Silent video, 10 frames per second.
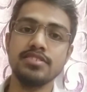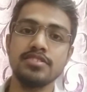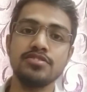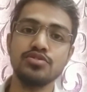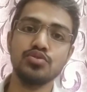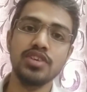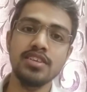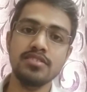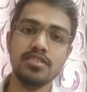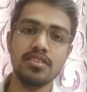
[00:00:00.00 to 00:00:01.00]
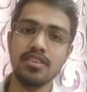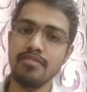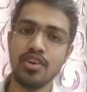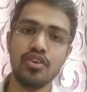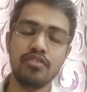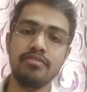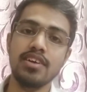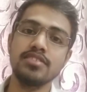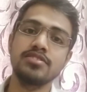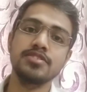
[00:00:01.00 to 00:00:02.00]
This is known as a record of
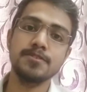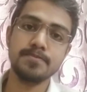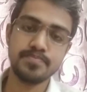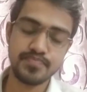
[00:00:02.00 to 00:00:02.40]
rights.